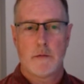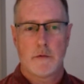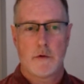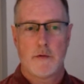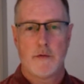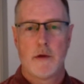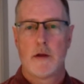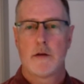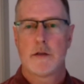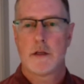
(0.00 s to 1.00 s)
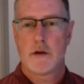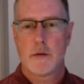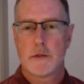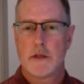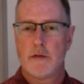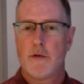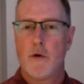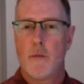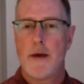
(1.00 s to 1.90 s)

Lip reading: sort of just in terms of the full